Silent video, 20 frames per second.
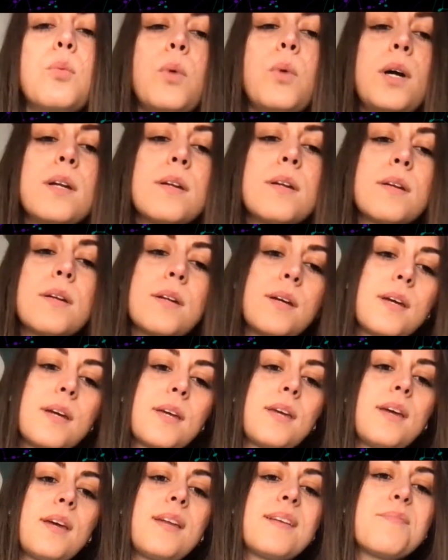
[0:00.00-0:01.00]
One,
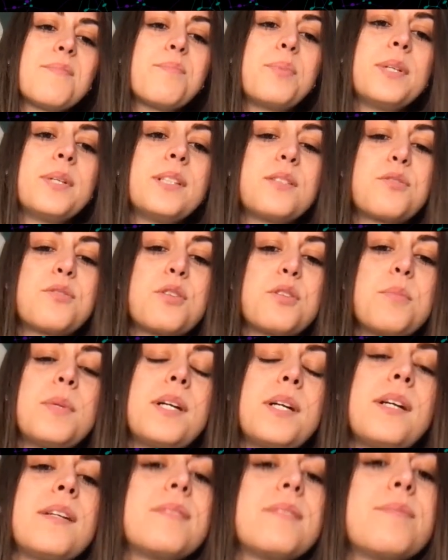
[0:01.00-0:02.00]
again, build from
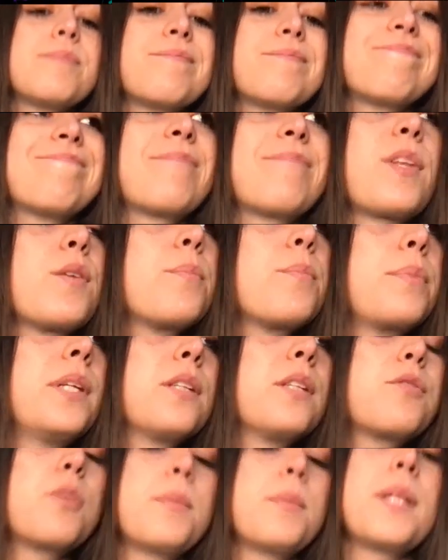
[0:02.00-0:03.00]
a
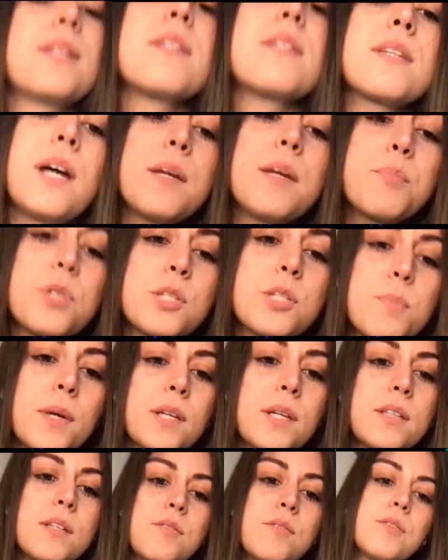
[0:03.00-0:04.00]
design
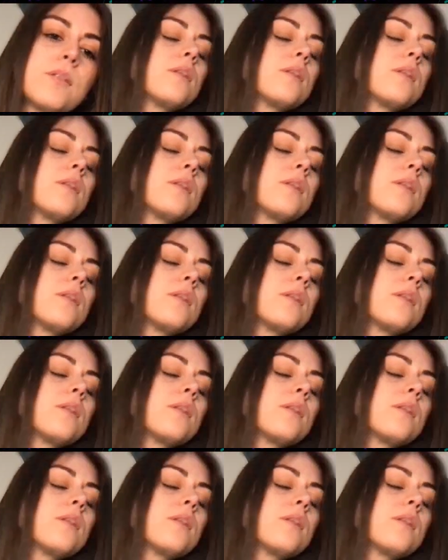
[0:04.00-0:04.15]
perspective, not